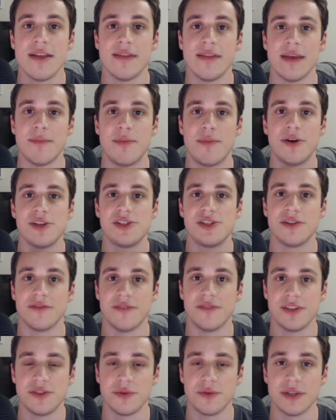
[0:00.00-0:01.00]
They push your
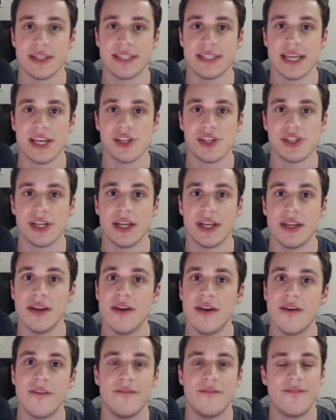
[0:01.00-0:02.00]
visualization
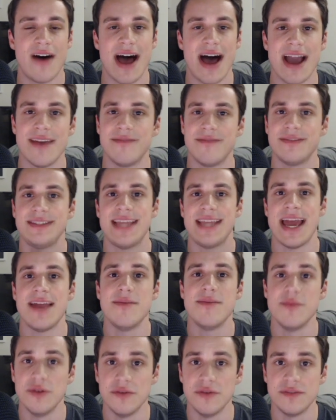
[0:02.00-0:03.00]
5,
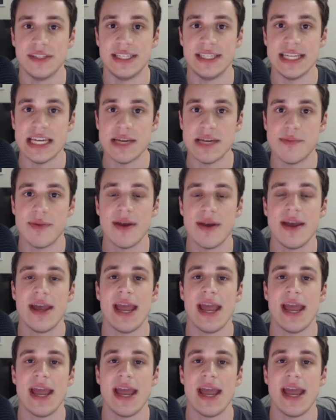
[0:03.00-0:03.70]
10 moves deep,